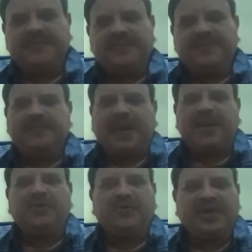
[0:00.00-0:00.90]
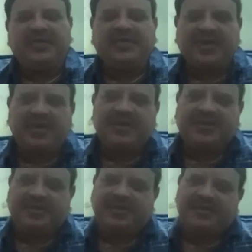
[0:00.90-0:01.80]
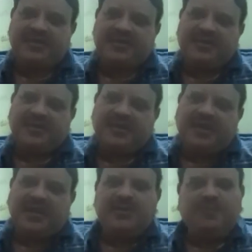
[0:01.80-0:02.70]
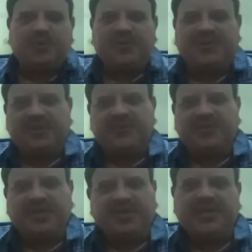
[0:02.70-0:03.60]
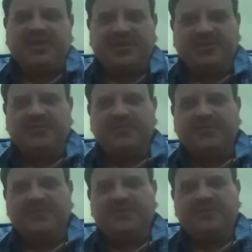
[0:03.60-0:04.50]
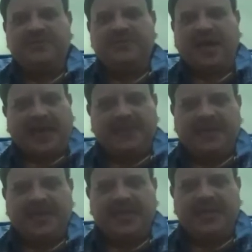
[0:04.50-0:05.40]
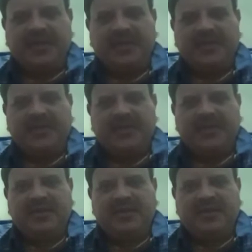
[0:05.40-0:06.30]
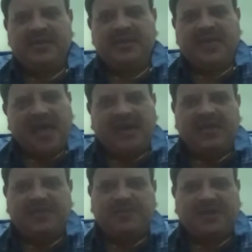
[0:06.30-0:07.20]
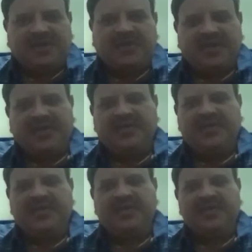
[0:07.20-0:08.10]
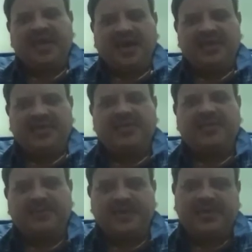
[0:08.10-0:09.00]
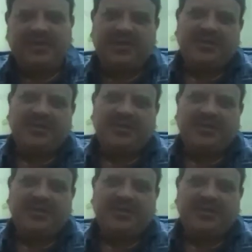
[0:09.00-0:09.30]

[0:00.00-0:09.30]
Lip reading: The man who reads English and the professor who teaches you having a English potentiality, English sensibility,